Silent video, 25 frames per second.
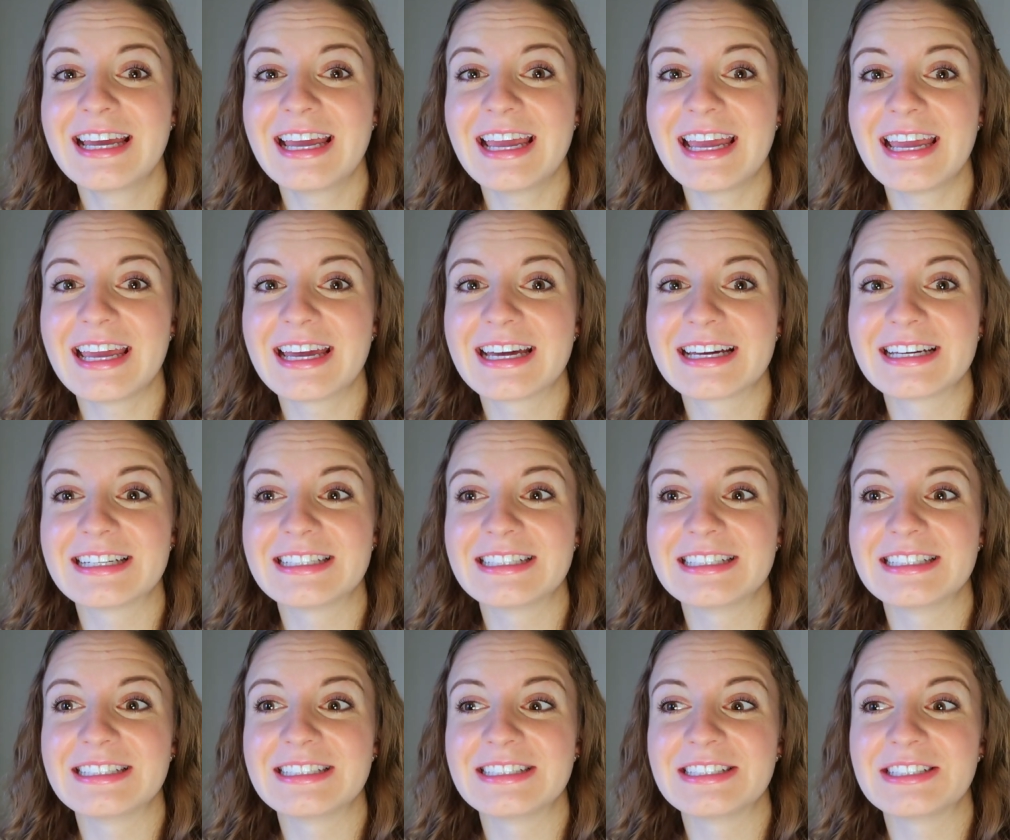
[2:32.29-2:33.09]

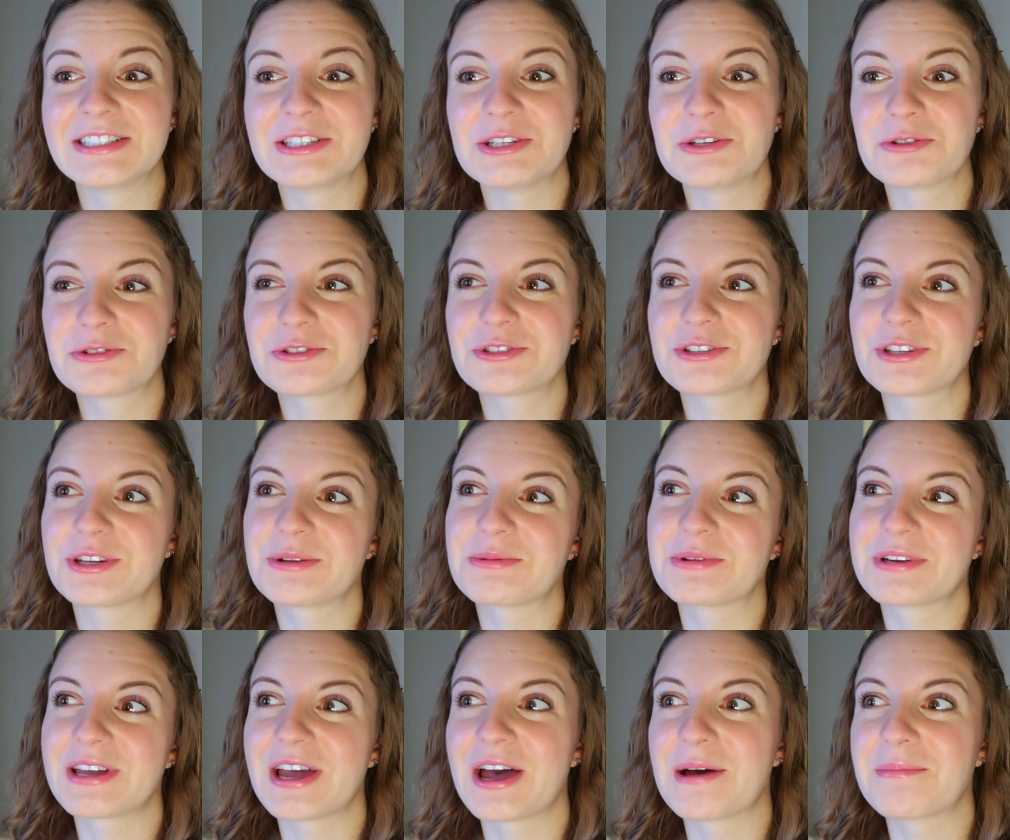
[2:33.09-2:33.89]
And
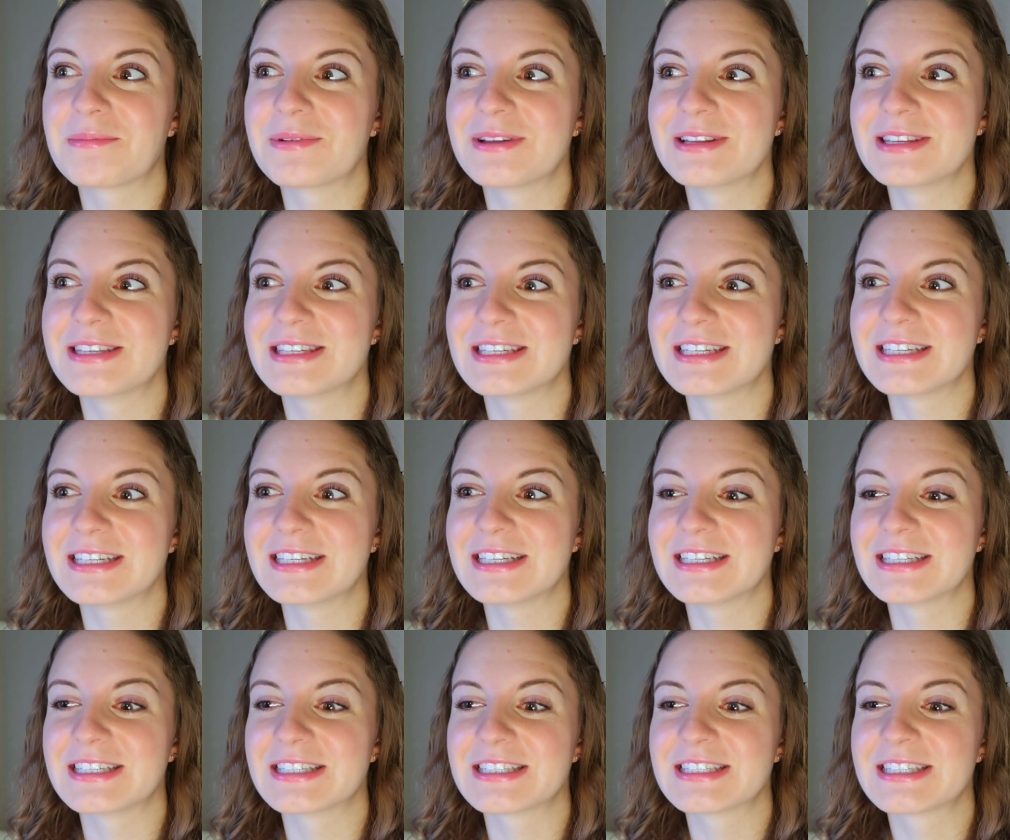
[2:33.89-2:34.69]
usually what happens
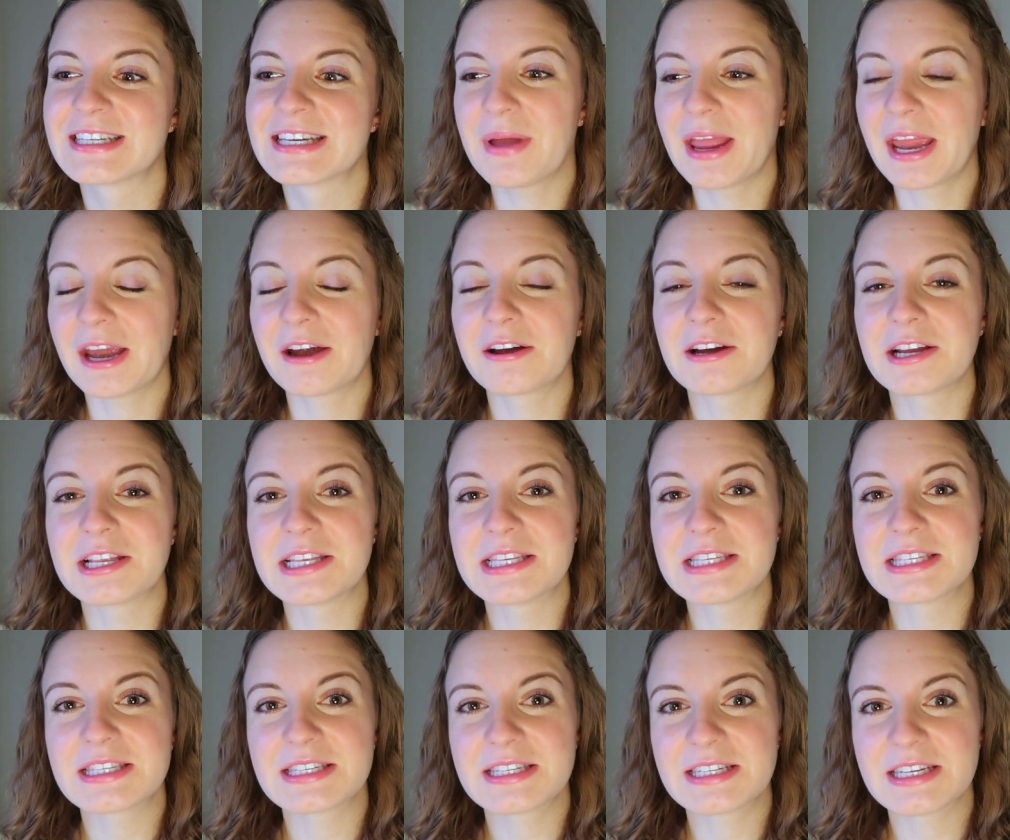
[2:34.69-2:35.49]
is
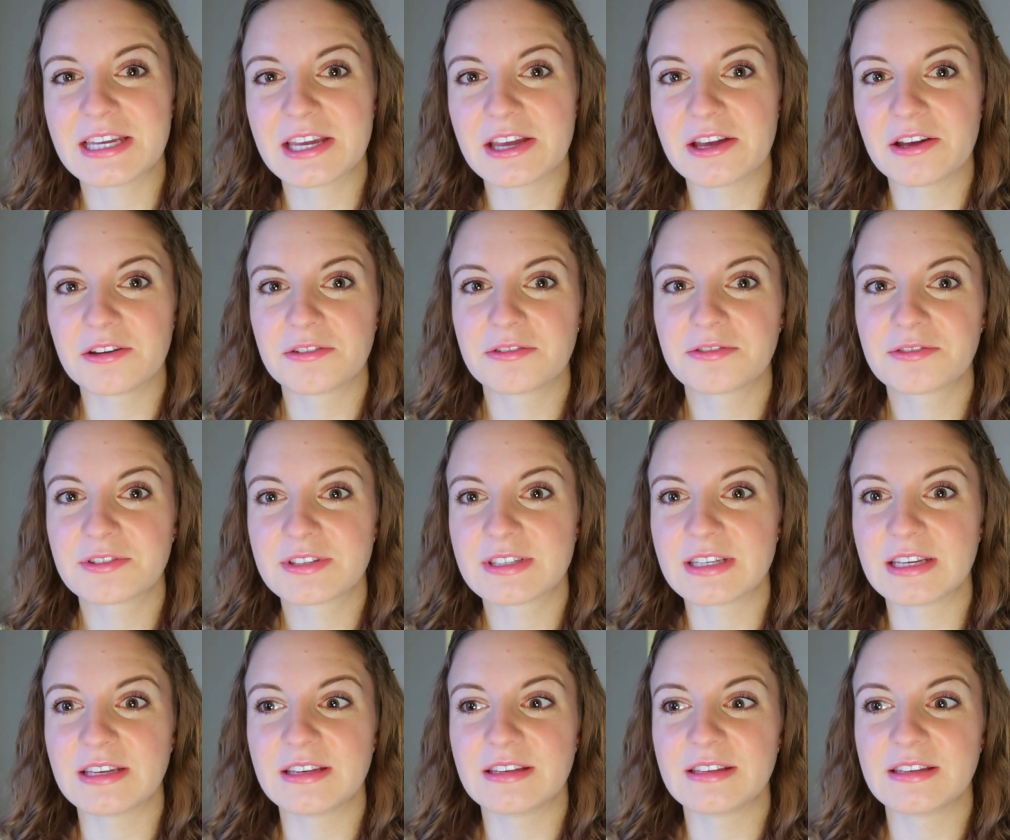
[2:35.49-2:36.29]
parents give
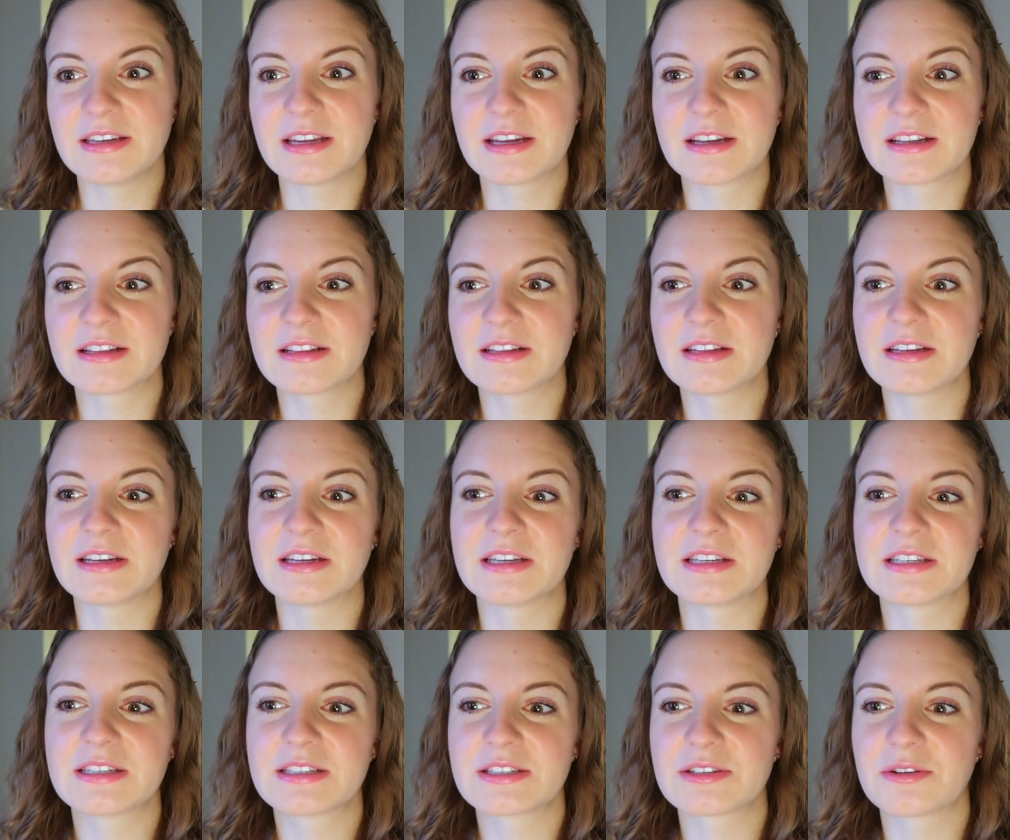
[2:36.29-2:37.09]
Saint
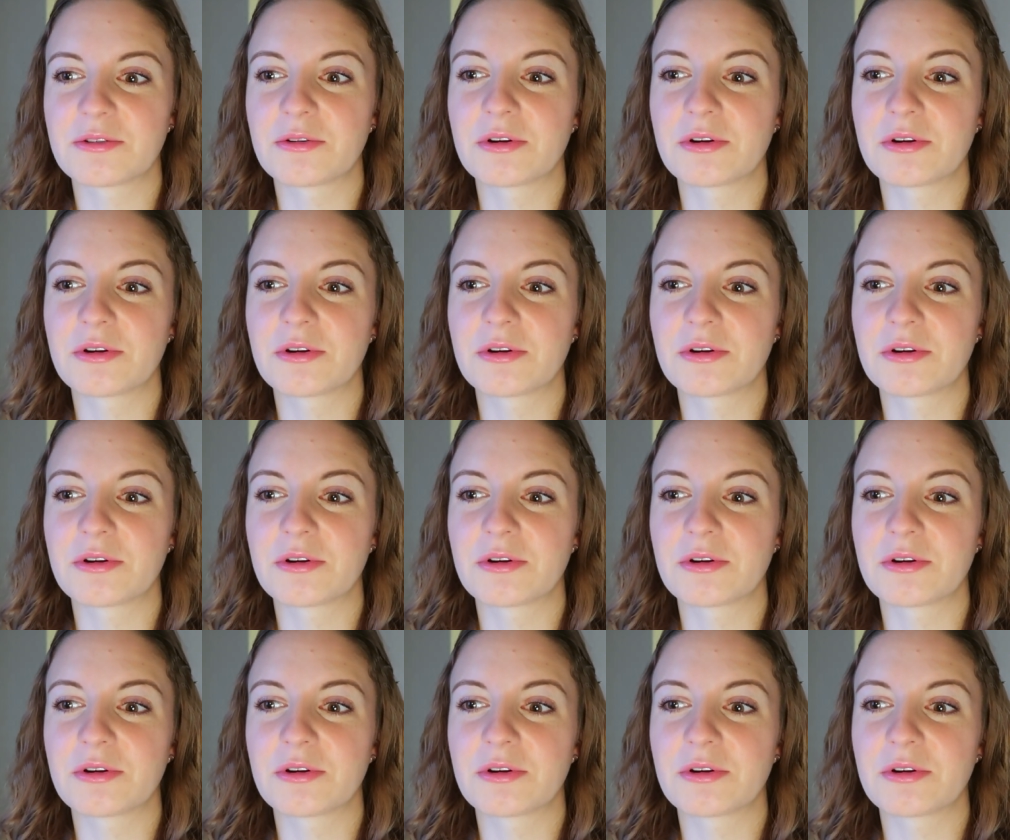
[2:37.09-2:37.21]
Nicholas,